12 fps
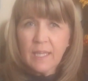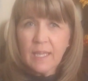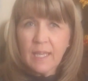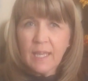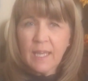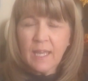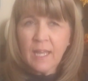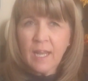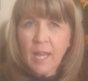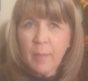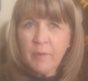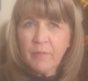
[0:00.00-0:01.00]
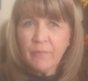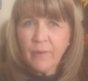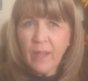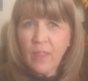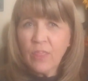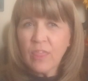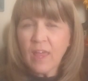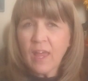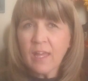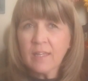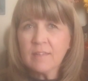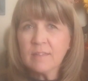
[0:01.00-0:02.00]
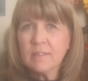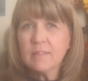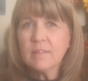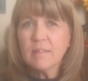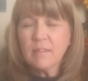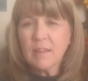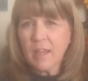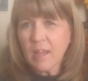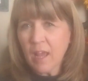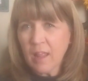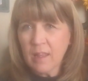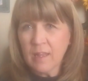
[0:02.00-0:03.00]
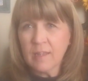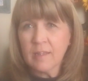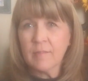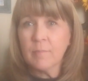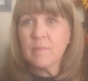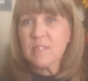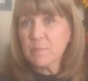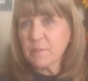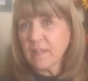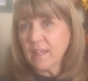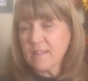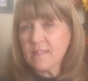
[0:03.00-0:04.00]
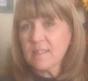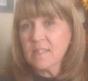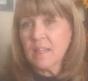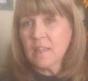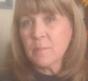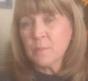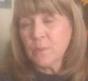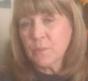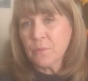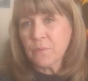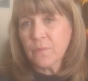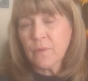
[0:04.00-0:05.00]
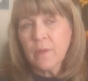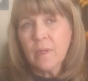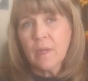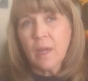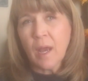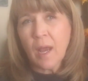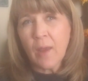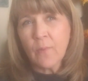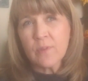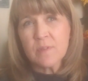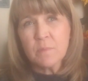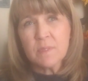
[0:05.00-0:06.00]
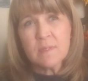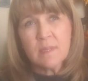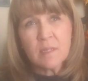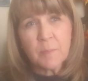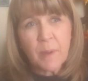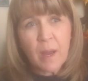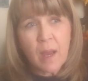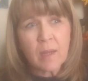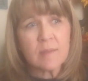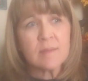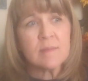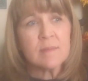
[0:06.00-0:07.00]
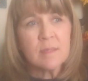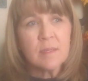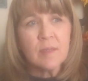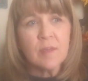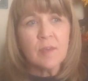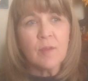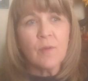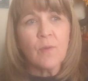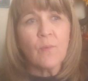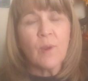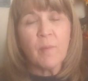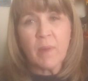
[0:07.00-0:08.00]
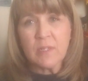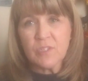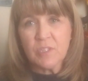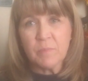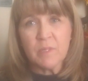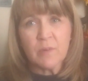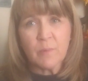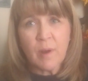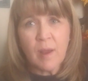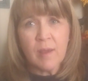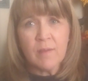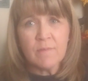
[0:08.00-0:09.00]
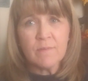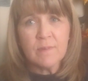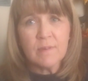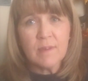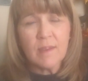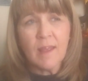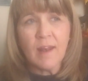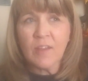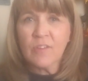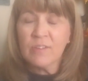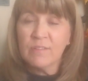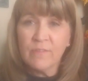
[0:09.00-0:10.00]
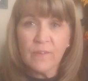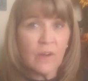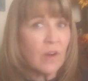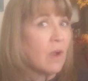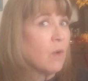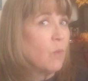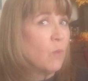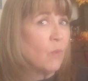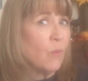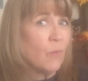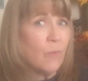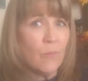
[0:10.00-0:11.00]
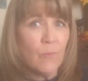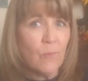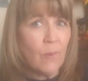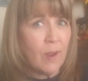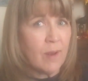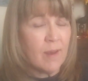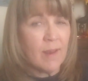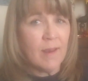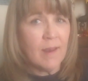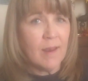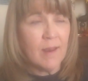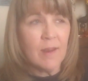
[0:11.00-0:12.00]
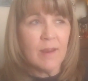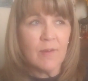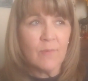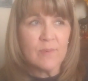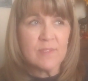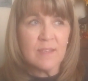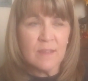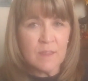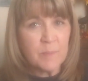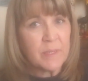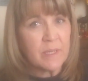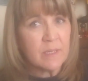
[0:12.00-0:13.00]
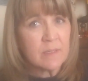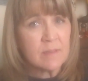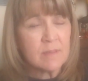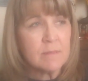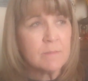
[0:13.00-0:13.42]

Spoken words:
and I'm afraid that they got misplaced in the move. I was missing a box when my shipment arrived, and I couldn't figure out what was in the box